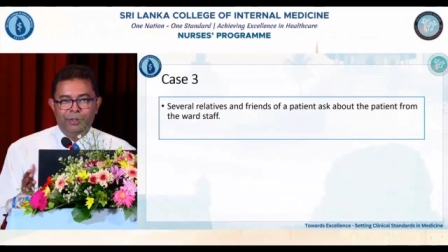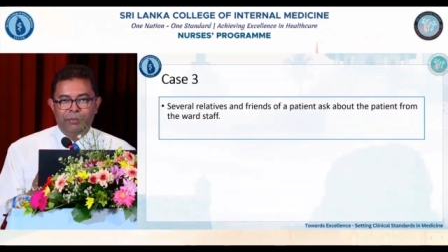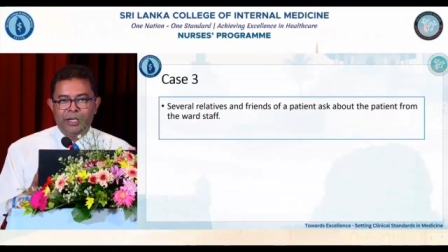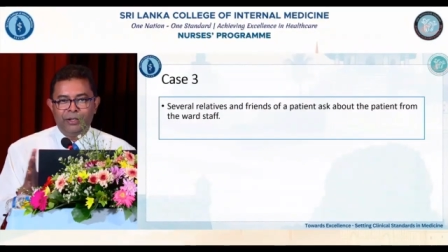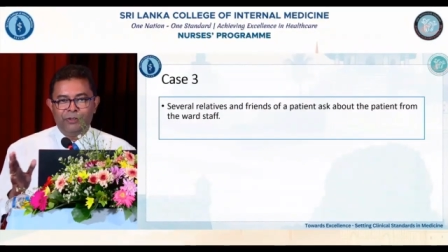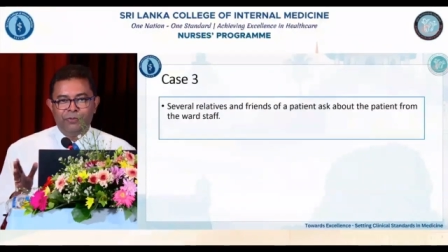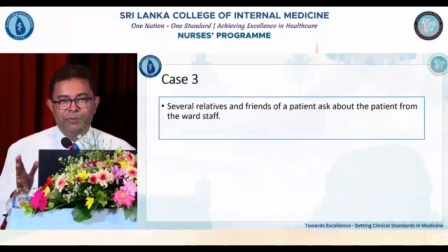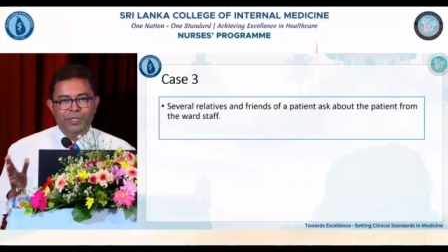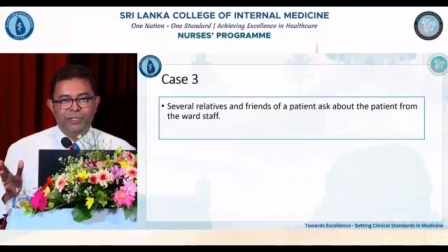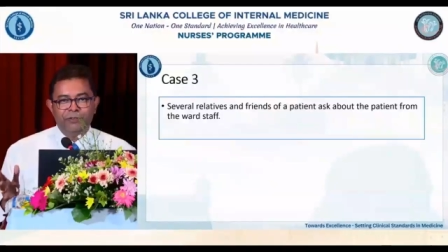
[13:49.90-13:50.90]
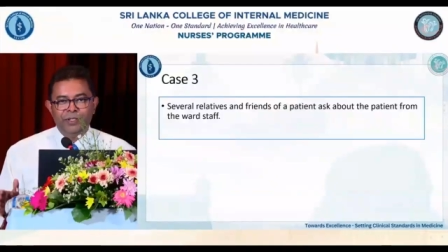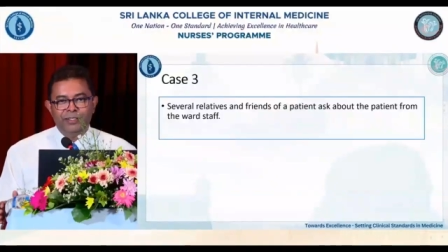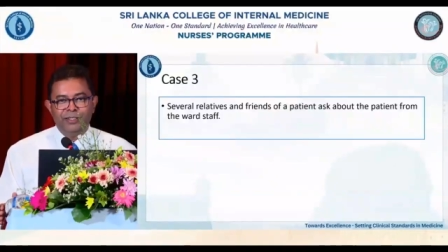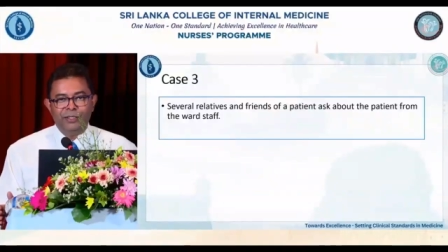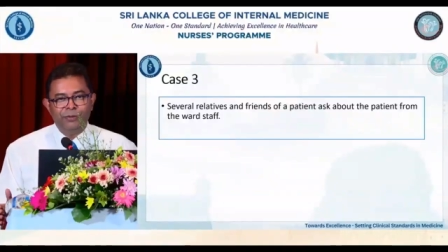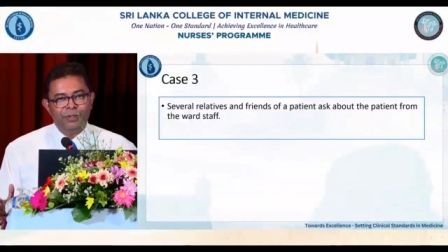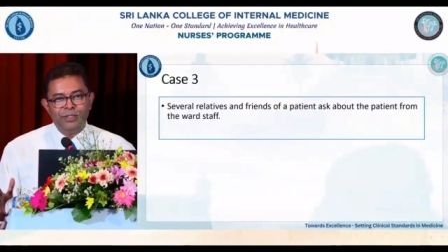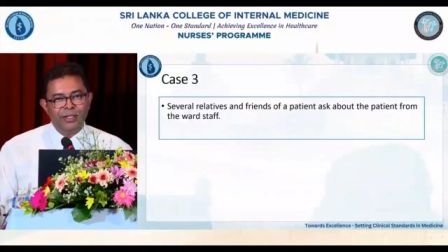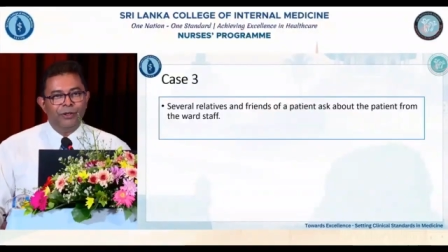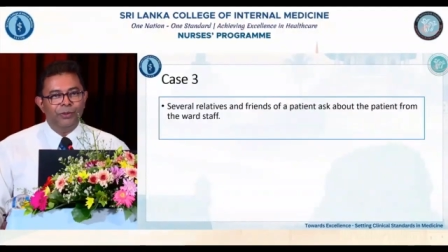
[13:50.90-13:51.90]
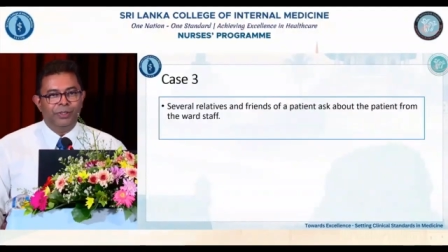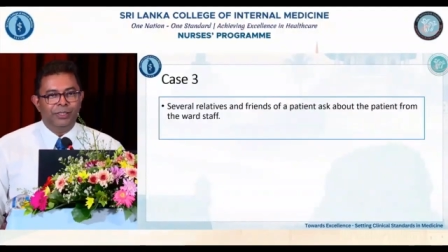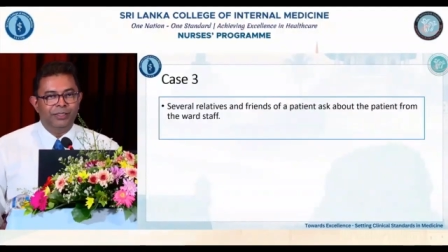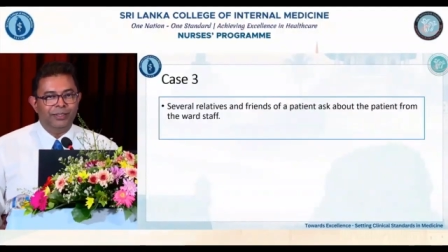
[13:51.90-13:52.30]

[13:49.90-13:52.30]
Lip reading: part of the conflicts in the wards are over.